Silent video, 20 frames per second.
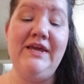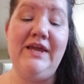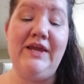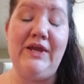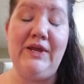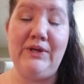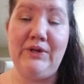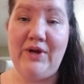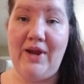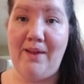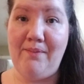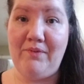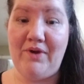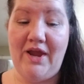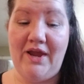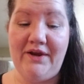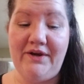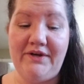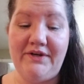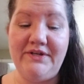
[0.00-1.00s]
and graham
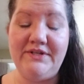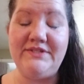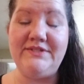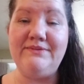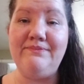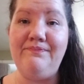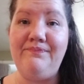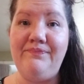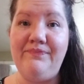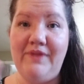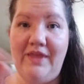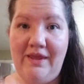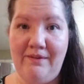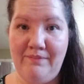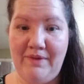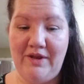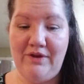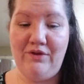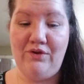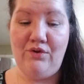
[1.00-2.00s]
crackers in
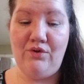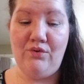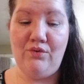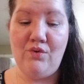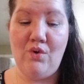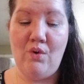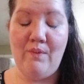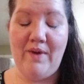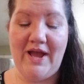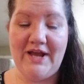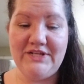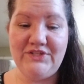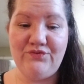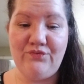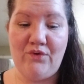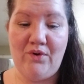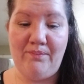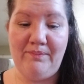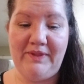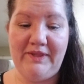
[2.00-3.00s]
my new wax
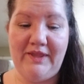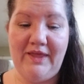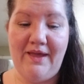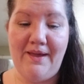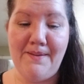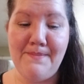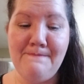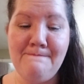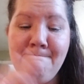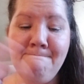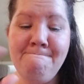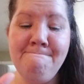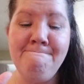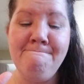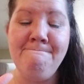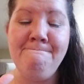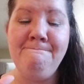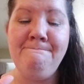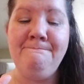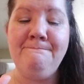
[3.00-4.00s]
formula.
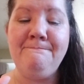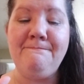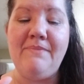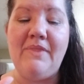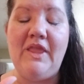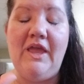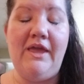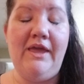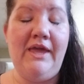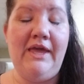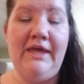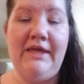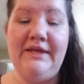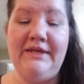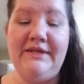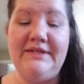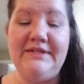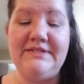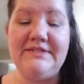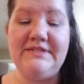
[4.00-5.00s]

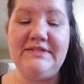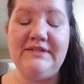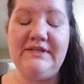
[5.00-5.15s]
And